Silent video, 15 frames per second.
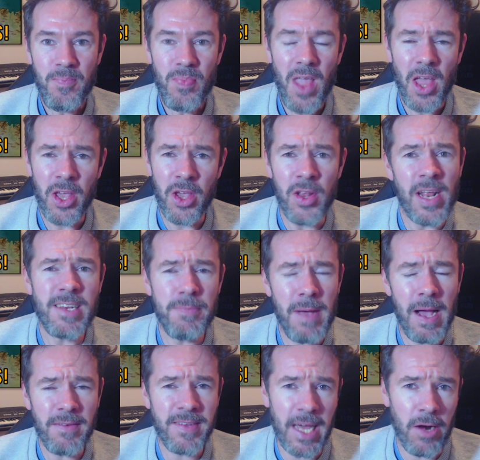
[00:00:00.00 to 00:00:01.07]
you need to be
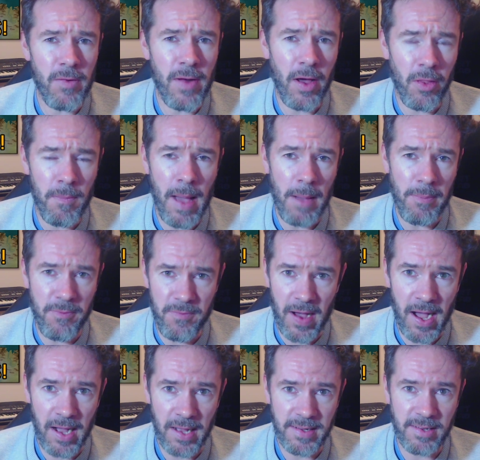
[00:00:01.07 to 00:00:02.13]
able to get around the map
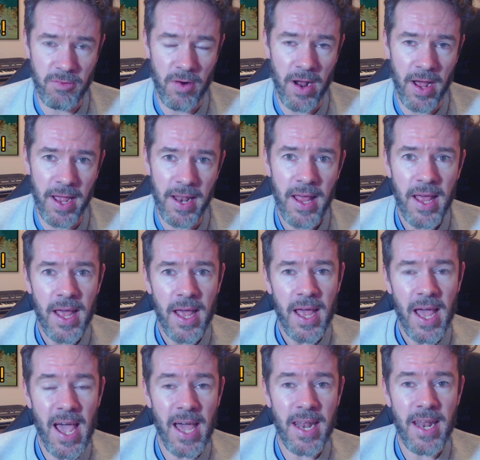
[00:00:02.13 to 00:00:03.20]
fast, right?
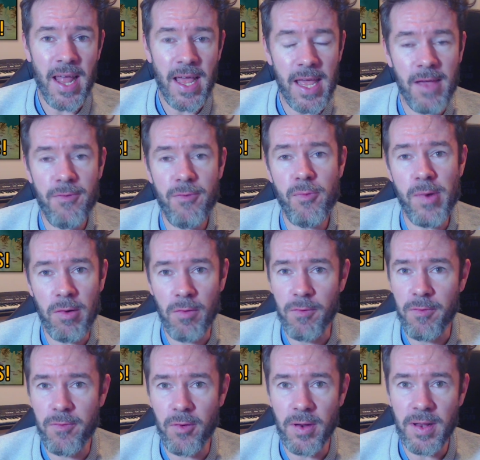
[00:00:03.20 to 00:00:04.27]
And if we're on
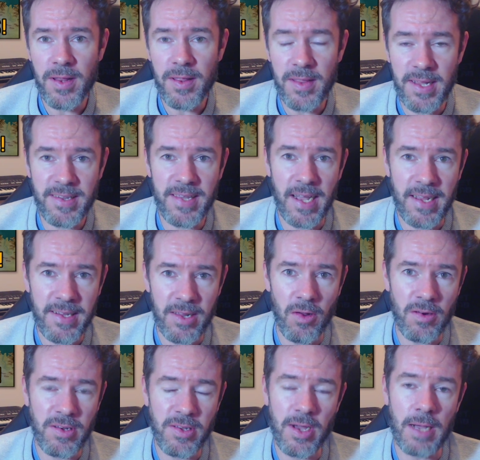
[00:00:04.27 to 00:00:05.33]
foot, this takes a
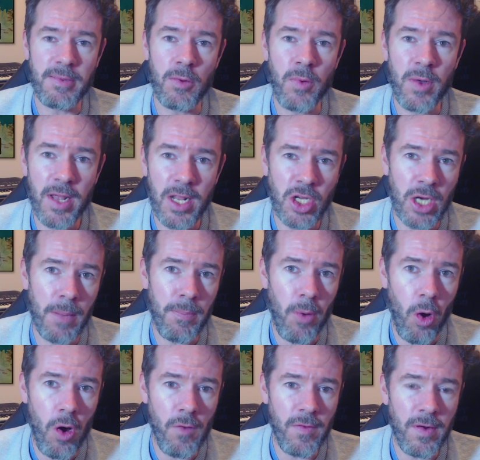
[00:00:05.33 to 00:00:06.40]
long time. So we're going to jump
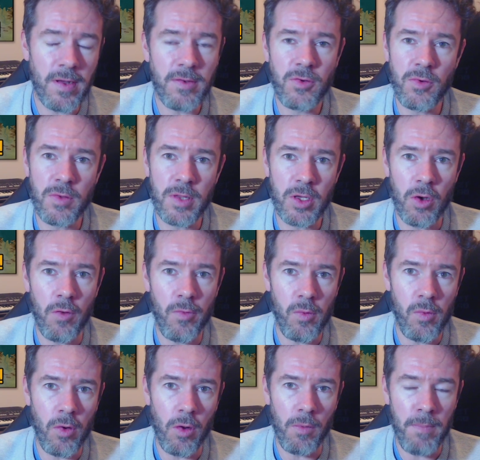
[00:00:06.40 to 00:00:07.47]
over to the
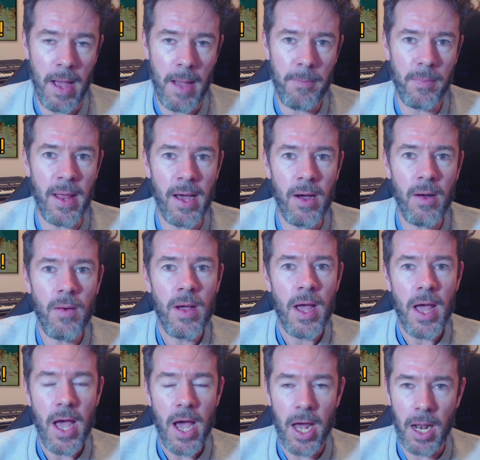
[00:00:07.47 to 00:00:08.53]
Overworld map now,
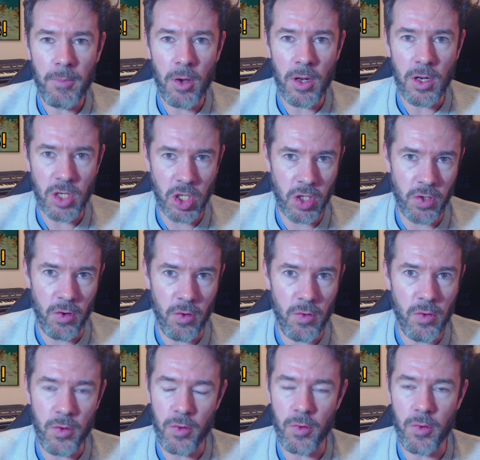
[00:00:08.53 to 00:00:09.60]
and I'm going to show
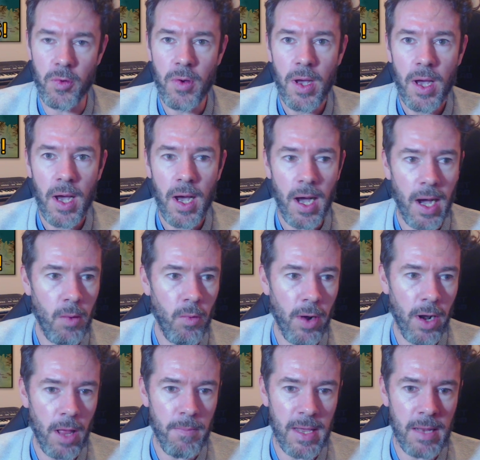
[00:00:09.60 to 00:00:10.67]
you what
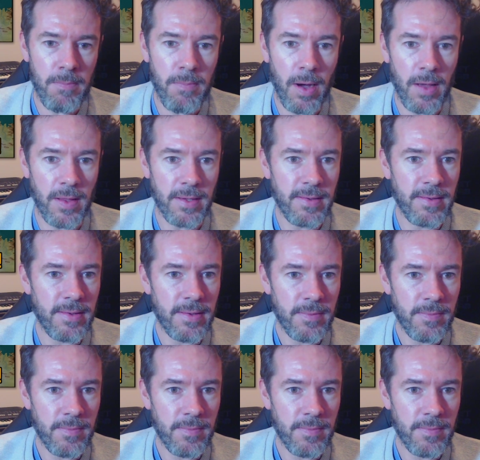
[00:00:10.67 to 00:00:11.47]
I mean by this.